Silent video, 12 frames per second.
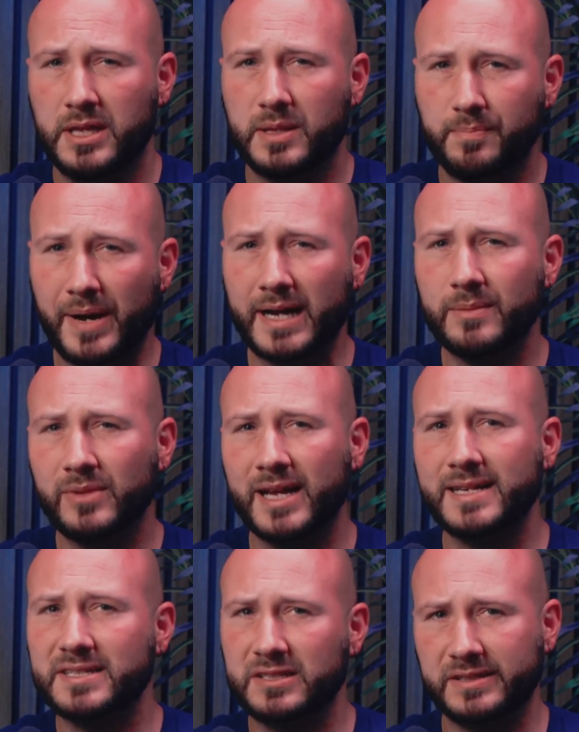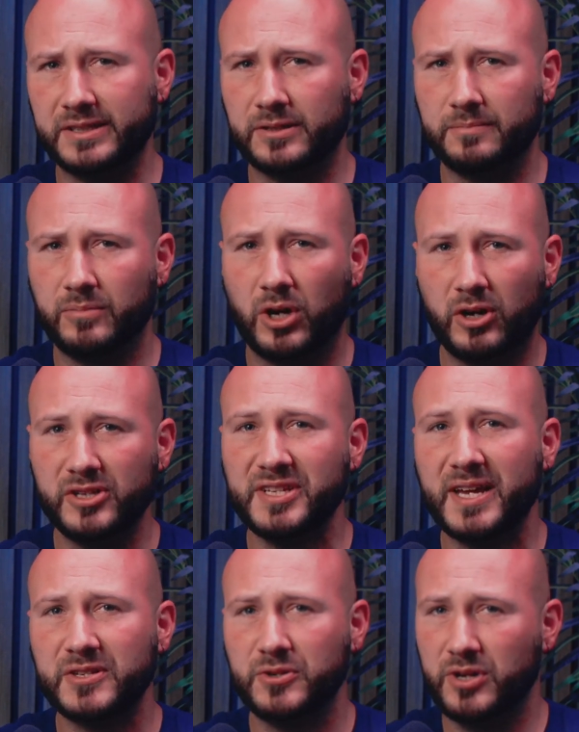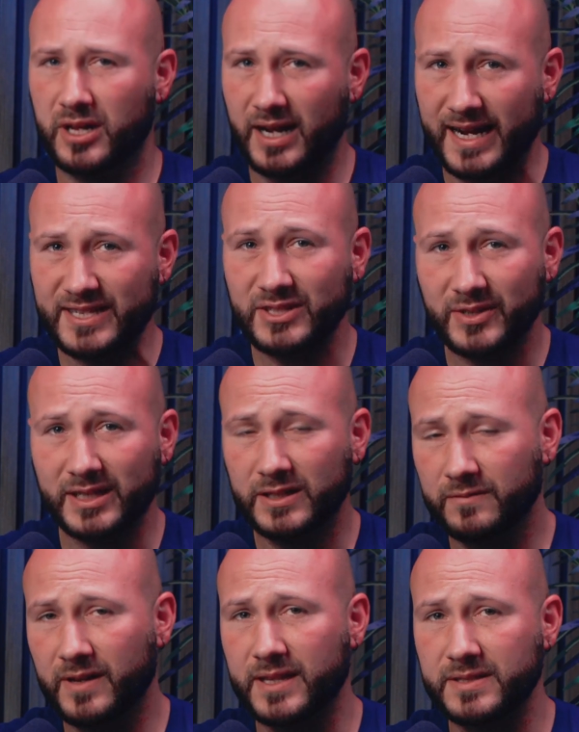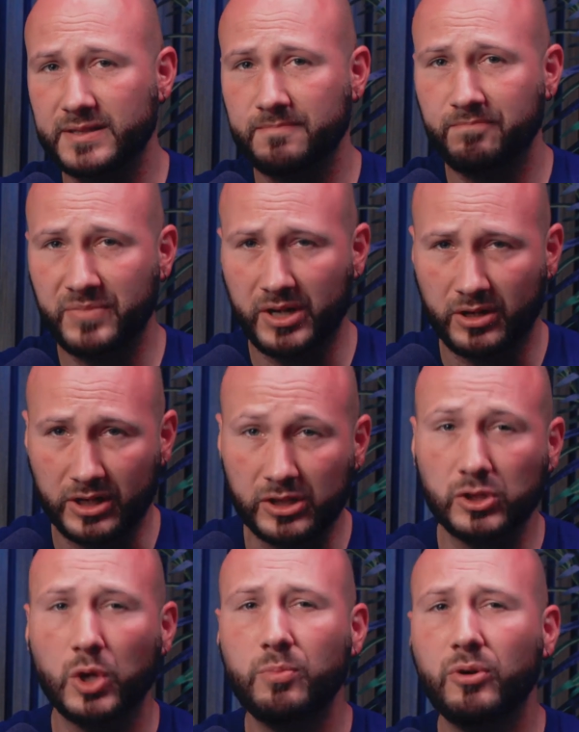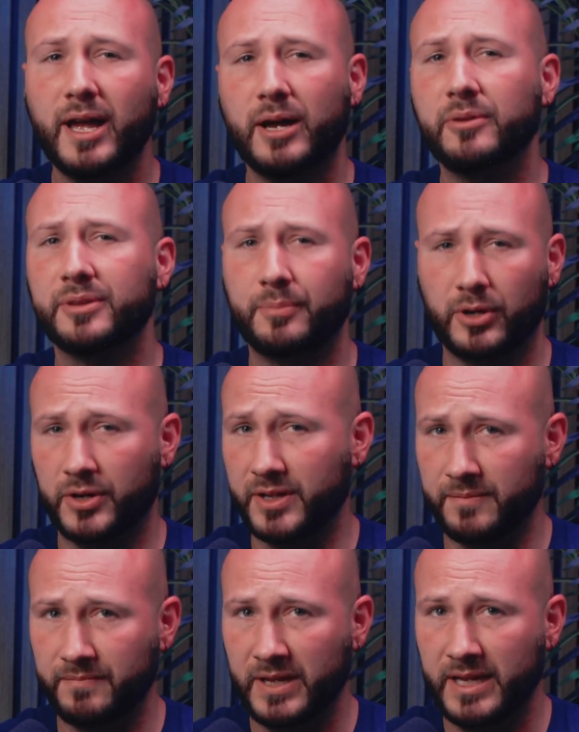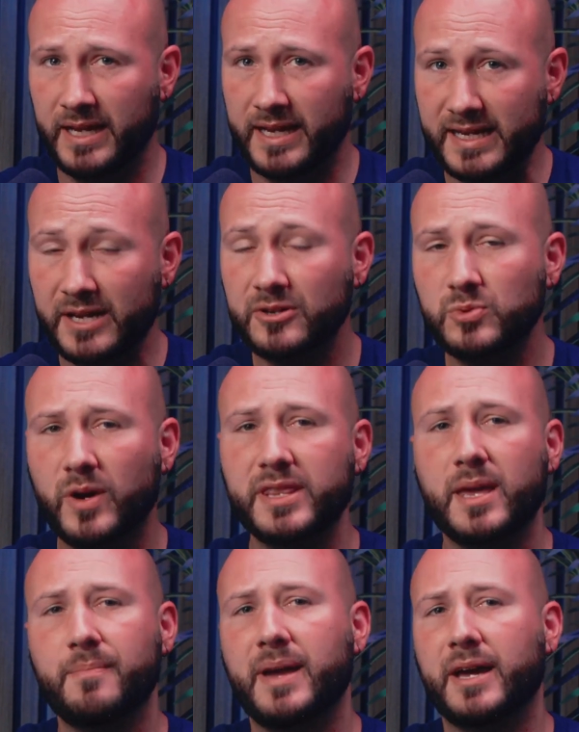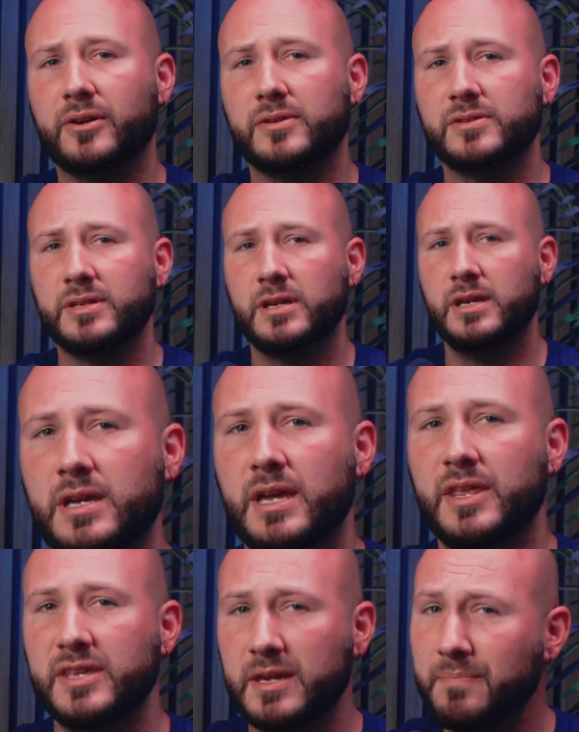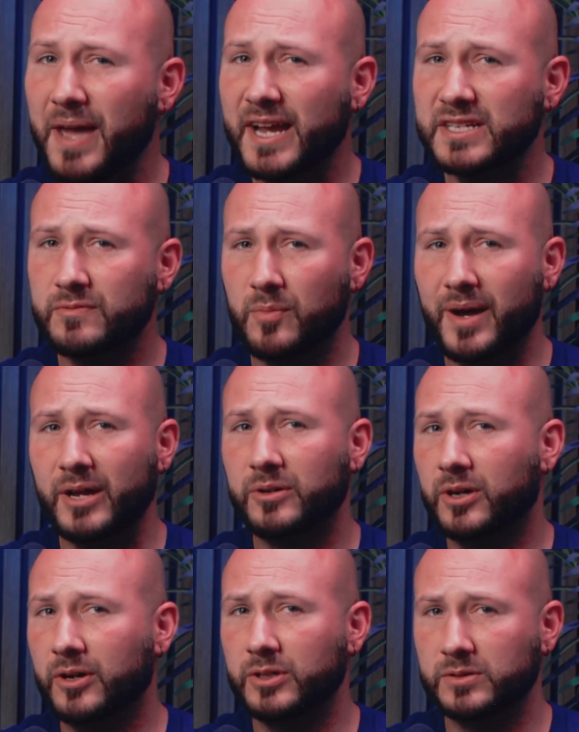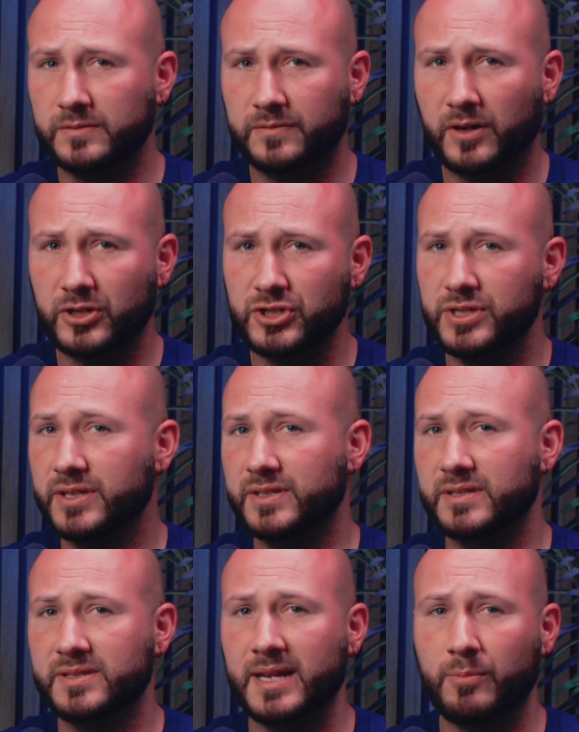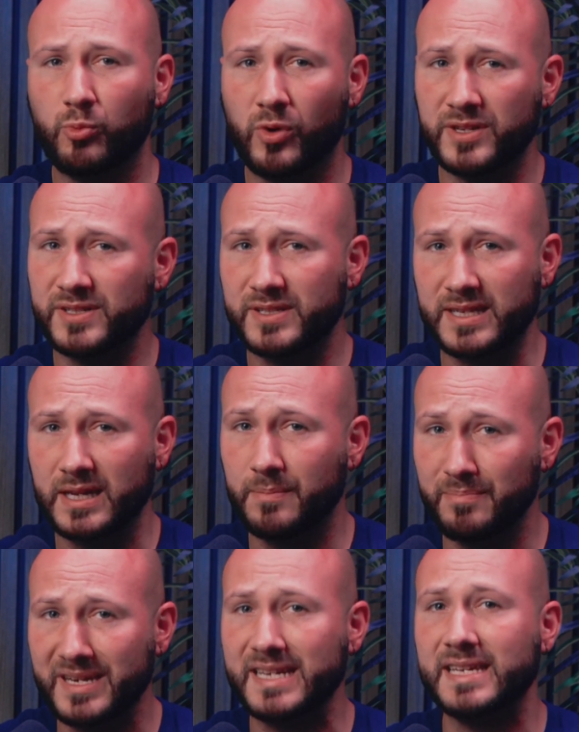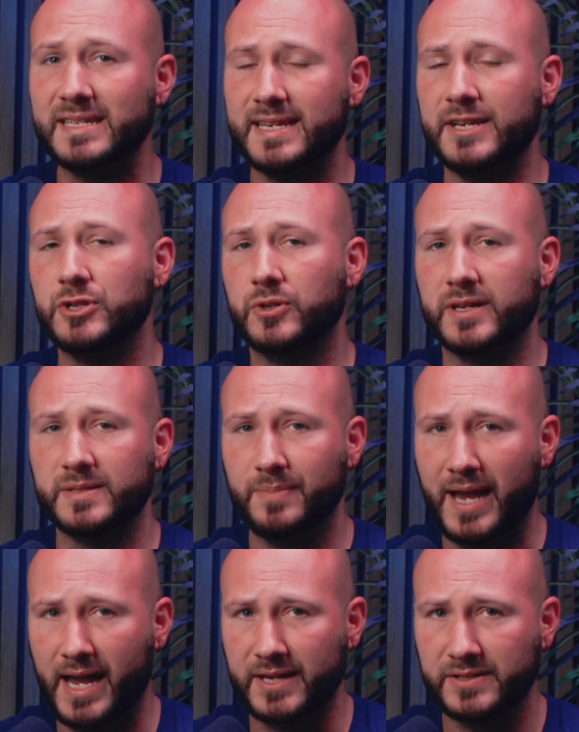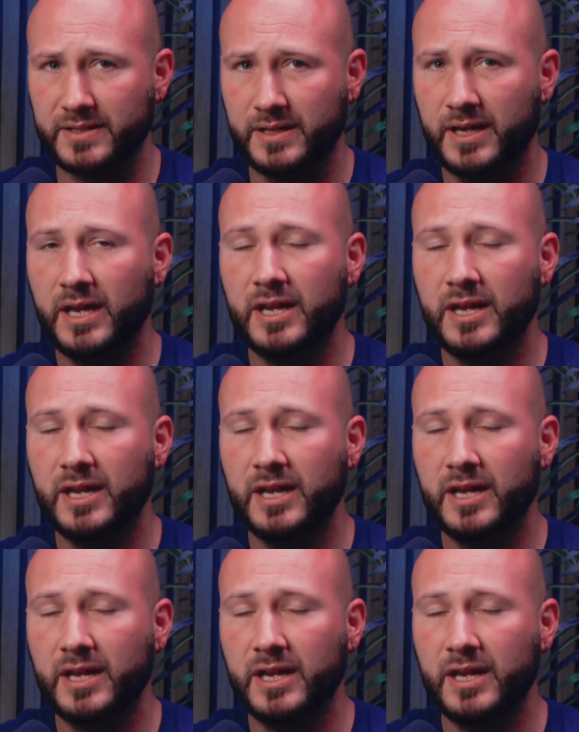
The bottom line is clear. Heart attacks are not isolated events. They are a global health burden. And here's why that matters. The impact of a myocardial infarction doesn't stop once the immediate danger has passed.